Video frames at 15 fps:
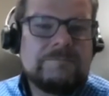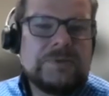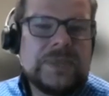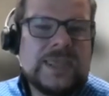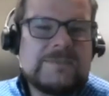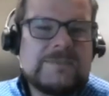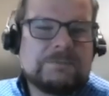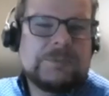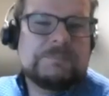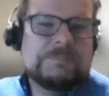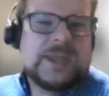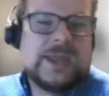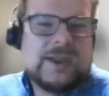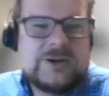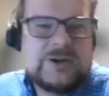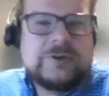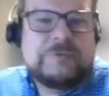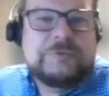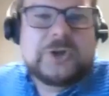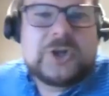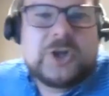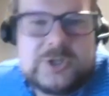Be prepared
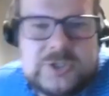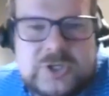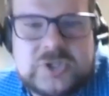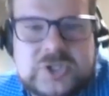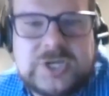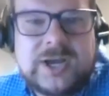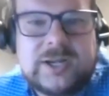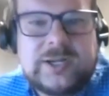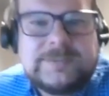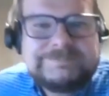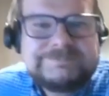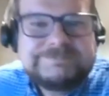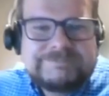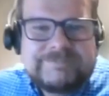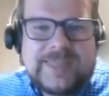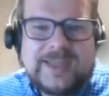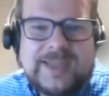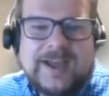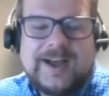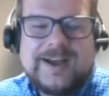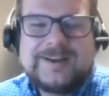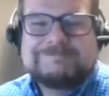for culture shock.
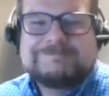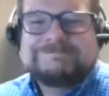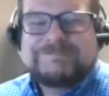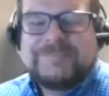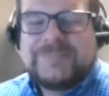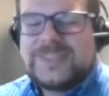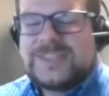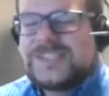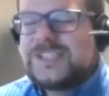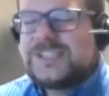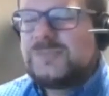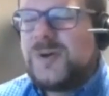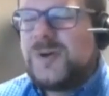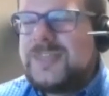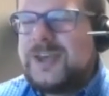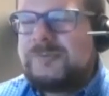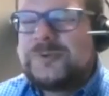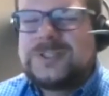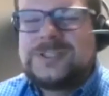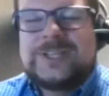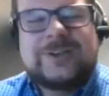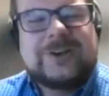This is one that
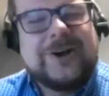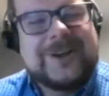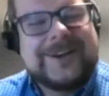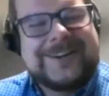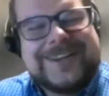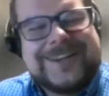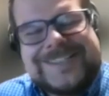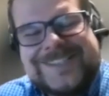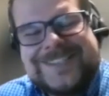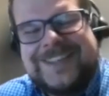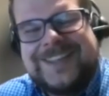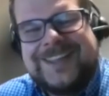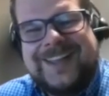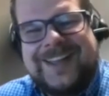really caught us.